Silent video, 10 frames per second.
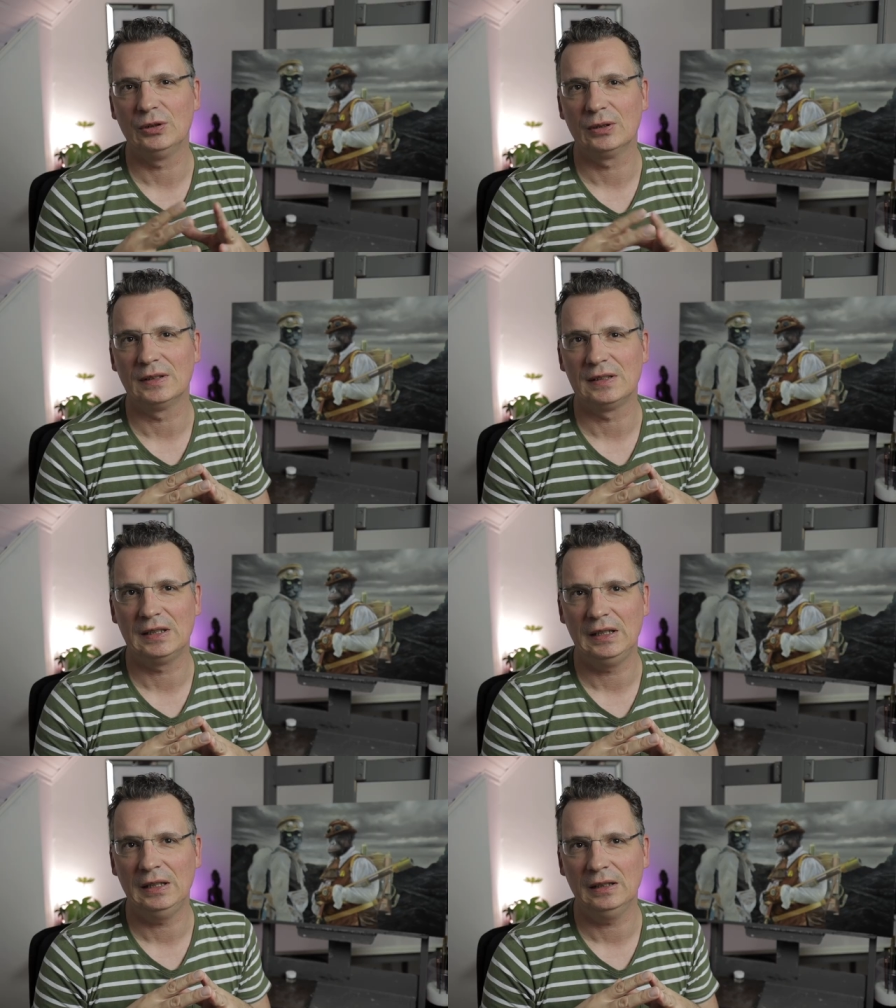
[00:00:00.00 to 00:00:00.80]
you can
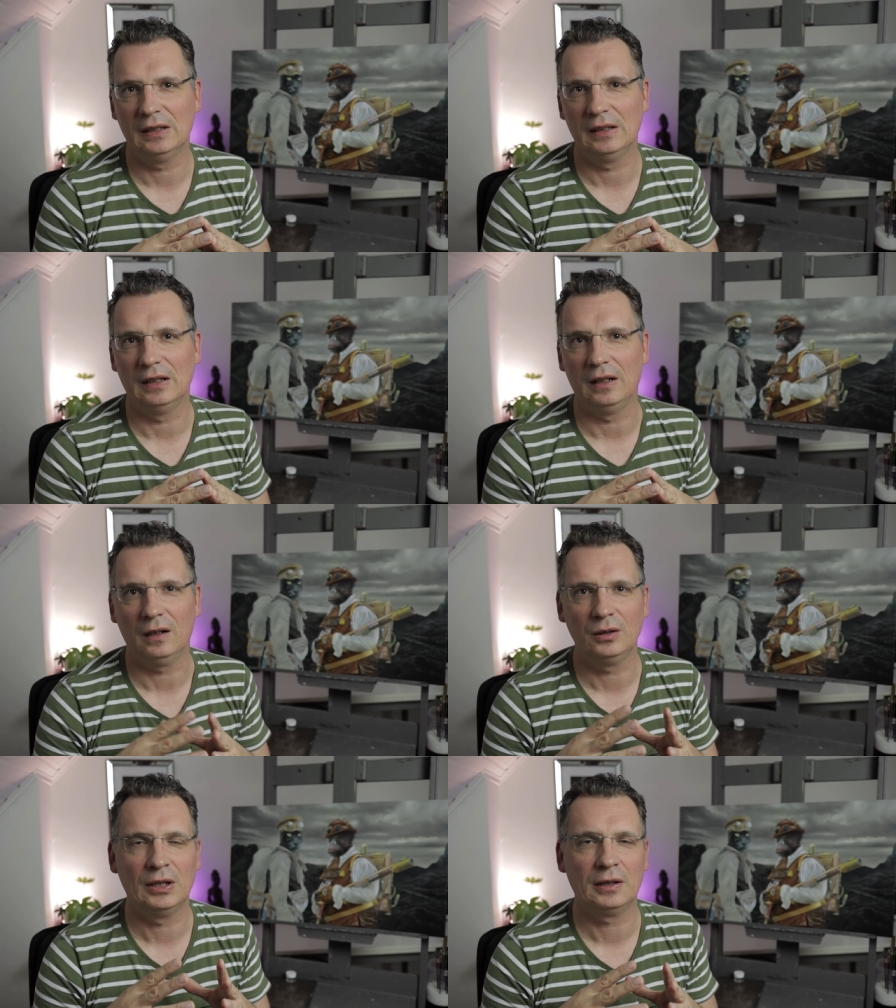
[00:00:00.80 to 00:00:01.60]
see, a
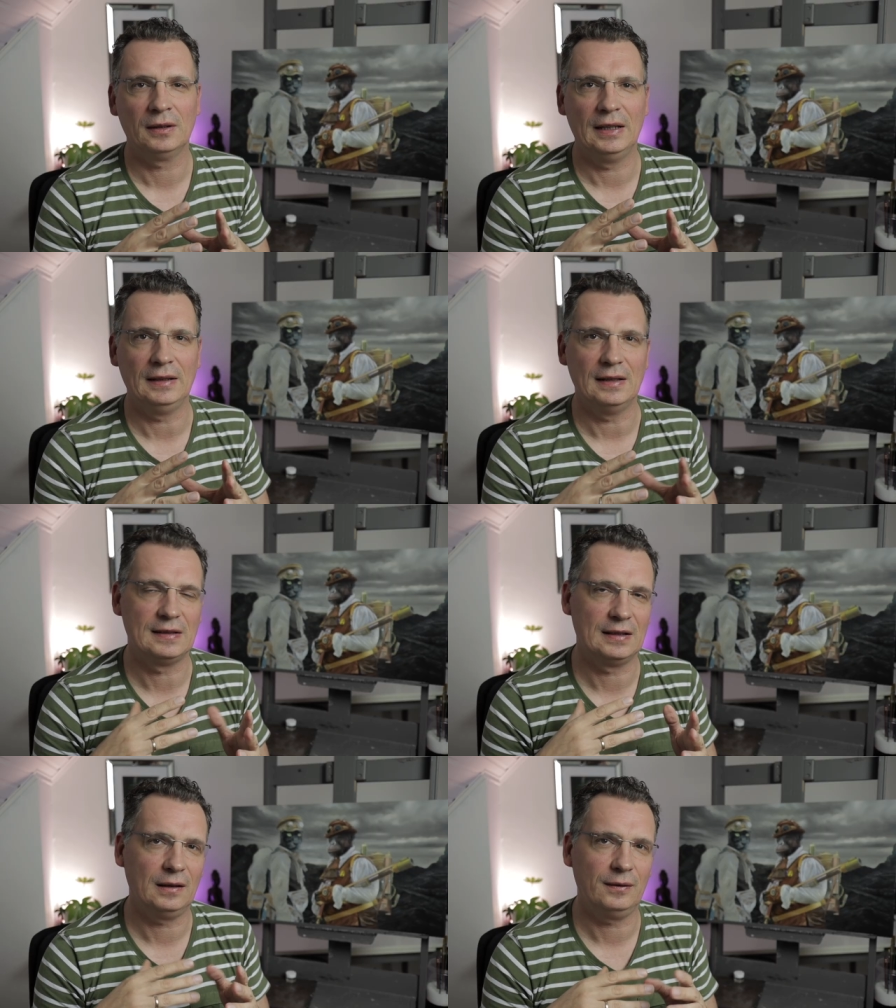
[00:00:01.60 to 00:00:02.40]
lockdown in
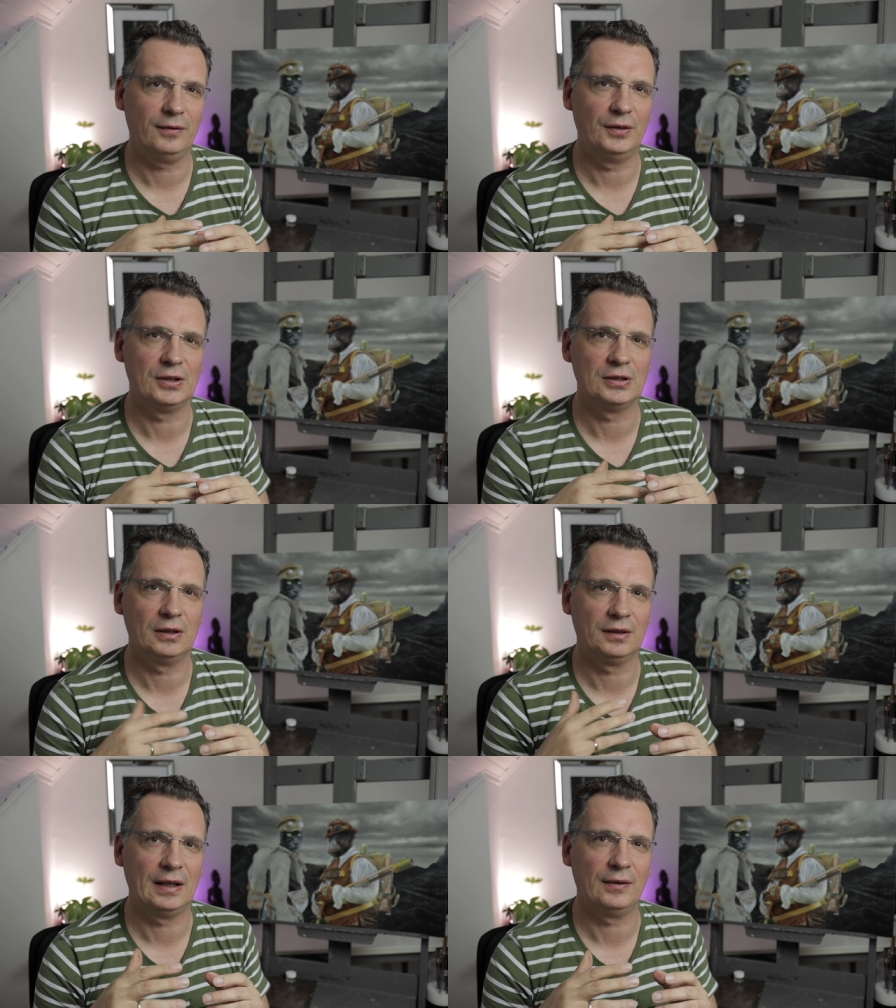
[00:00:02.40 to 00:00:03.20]
itself does
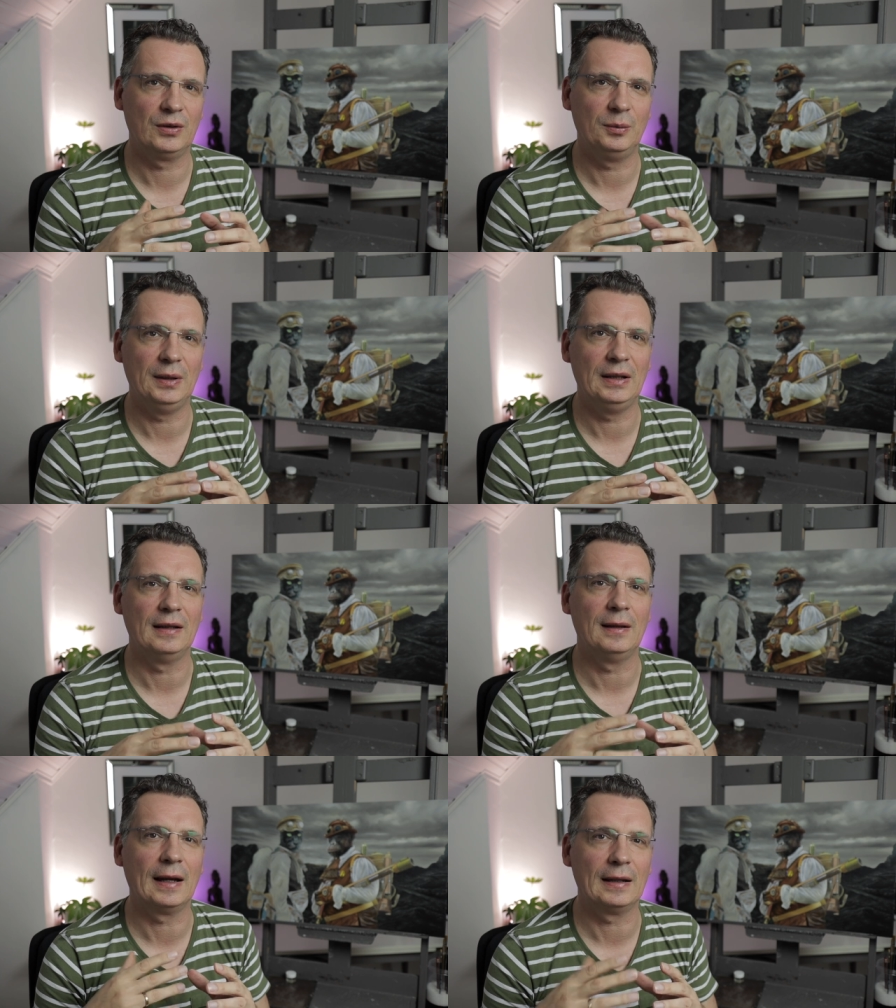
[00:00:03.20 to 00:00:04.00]
not have to be
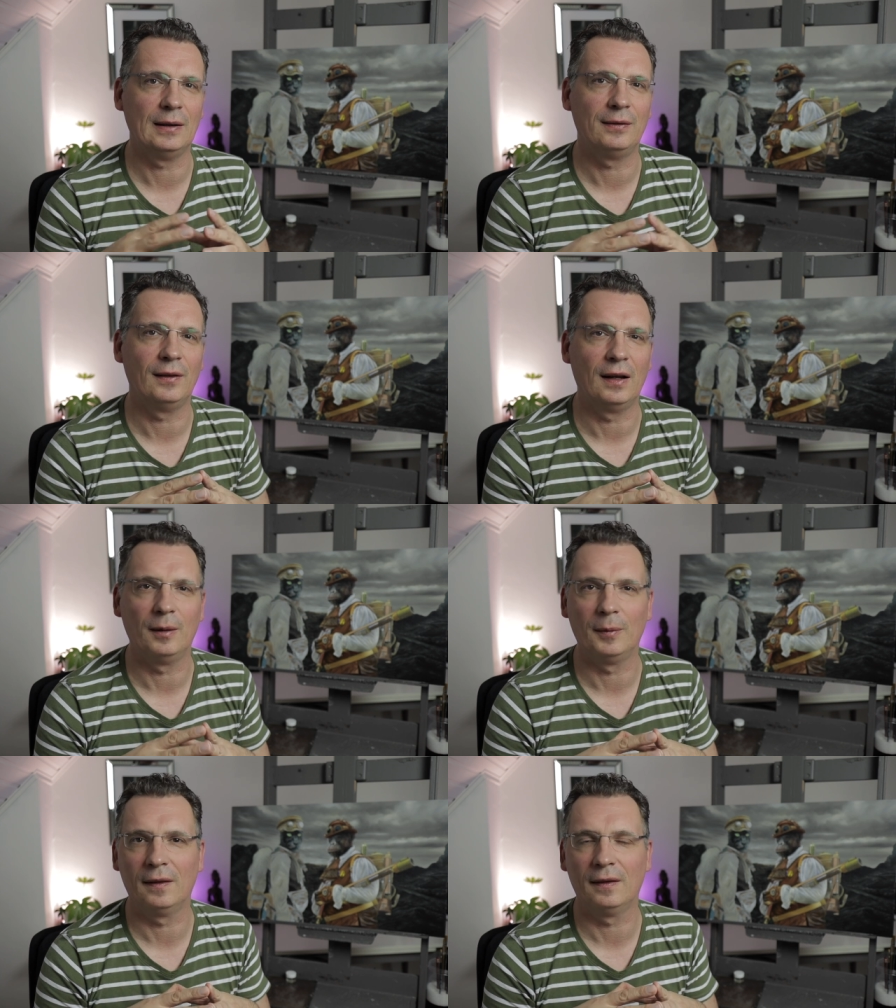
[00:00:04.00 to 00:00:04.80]
a negative
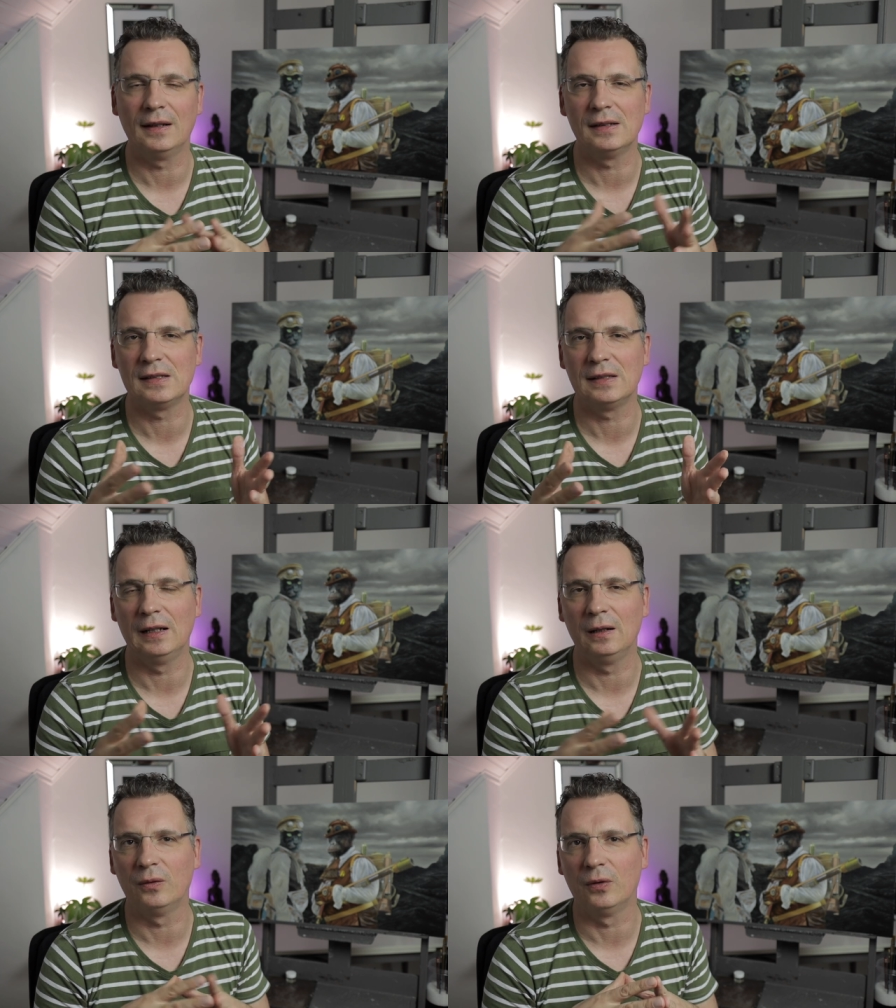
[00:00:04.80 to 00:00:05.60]
element in the
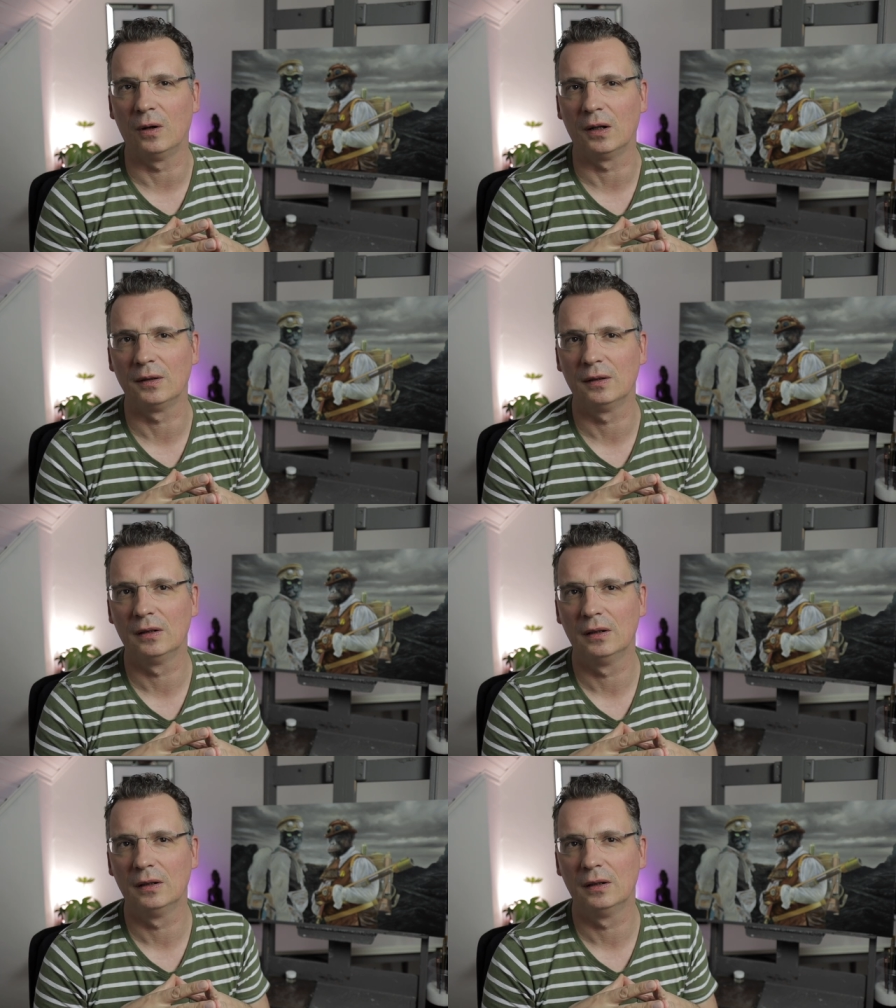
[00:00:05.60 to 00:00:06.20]
sale of art.